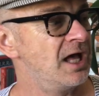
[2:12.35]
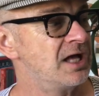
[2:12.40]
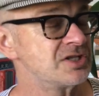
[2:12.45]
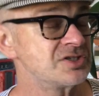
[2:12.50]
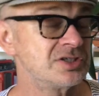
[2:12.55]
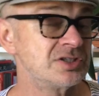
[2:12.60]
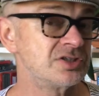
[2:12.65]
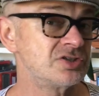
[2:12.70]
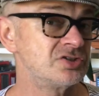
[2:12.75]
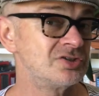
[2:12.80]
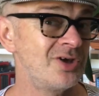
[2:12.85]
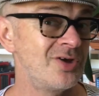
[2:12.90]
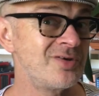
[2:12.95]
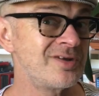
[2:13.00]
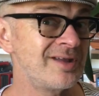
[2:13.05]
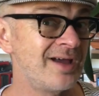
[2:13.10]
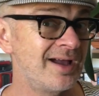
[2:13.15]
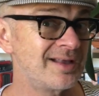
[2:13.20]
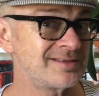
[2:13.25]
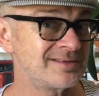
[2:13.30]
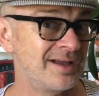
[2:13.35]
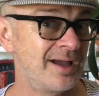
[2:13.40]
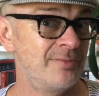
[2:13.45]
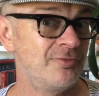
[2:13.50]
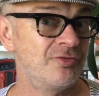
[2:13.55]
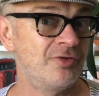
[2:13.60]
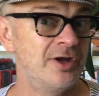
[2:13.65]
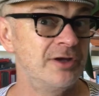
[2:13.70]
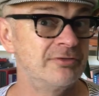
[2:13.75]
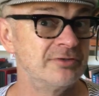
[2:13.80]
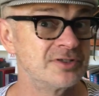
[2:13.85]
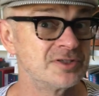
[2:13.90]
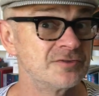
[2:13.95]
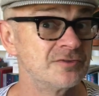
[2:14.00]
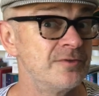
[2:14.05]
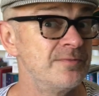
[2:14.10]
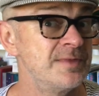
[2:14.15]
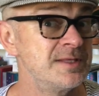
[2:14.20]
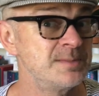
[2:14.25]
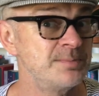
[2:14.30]
So there's no nighttime fragrance
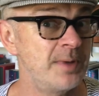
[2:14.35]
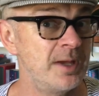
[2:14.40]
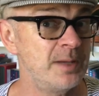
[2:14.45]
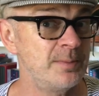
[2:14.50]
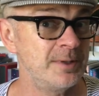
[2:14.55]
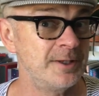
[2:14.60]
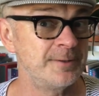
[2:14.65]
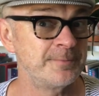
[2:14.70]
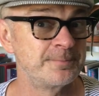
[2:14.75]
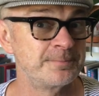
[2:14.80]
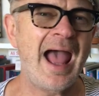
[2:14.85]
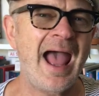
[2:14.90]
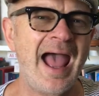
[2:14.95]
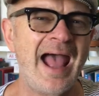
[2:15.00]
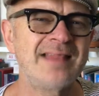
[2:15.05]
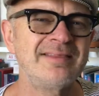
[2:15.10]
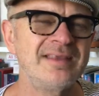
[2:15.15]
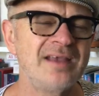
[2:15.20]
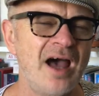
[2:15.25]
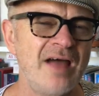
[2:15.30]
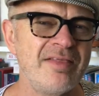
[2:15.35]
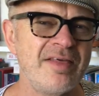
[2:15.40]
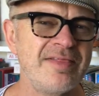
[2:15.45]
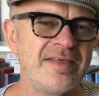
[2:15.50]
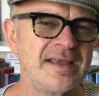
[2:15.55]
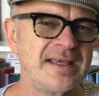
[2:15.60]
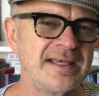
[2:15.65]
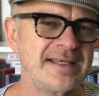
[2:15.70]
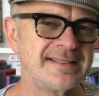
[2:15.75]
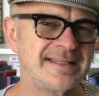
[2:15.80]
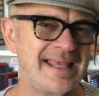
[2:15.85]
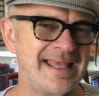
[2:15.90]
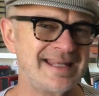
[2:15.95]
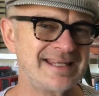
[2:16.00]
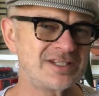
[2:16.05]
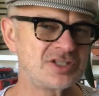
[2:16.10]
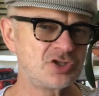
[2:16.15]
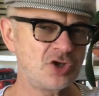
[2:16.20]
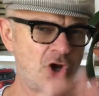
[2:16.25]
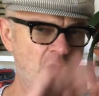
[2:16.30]
from this baby. And the other thing is, it
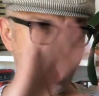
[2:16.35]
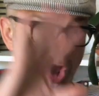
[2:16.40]
is not